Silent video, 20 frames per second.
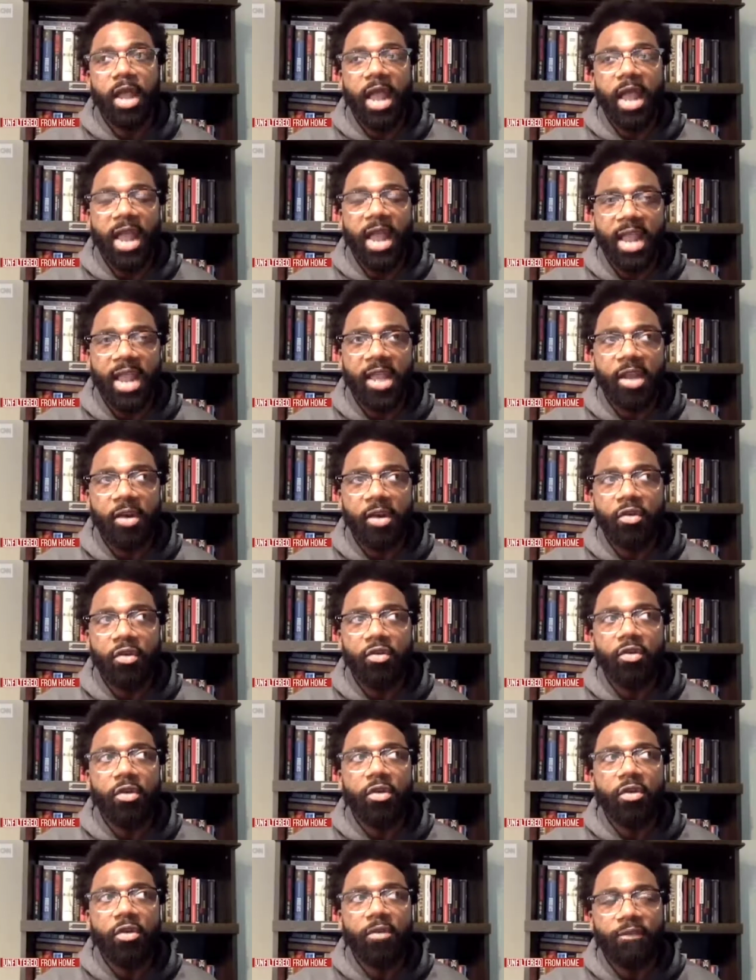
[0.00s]
And
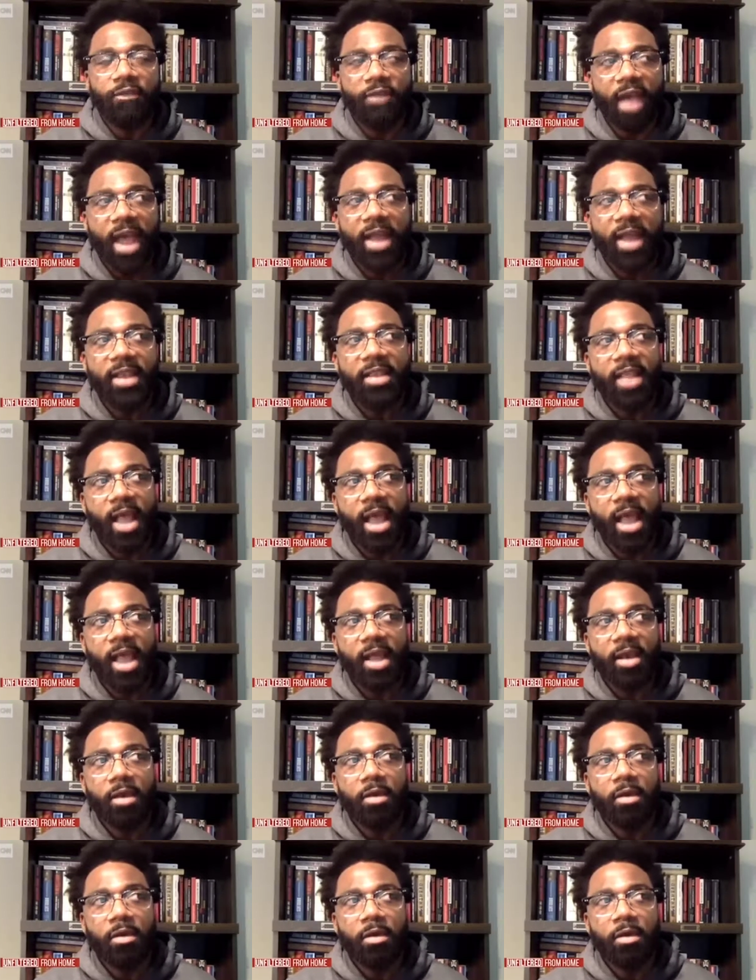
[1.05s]
the fact
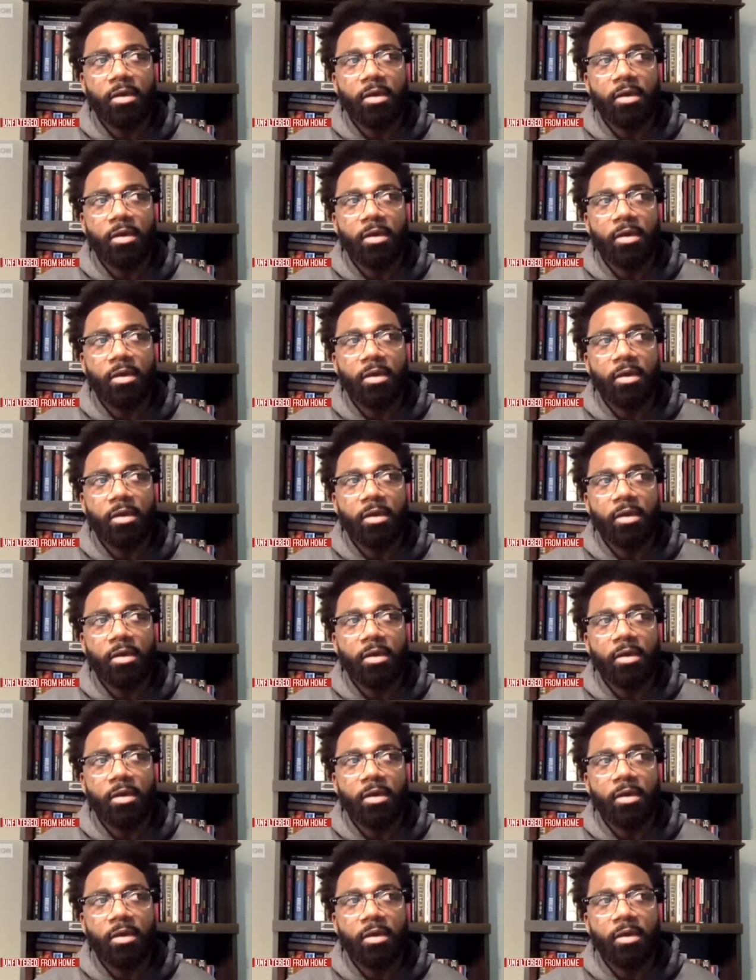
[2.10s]
that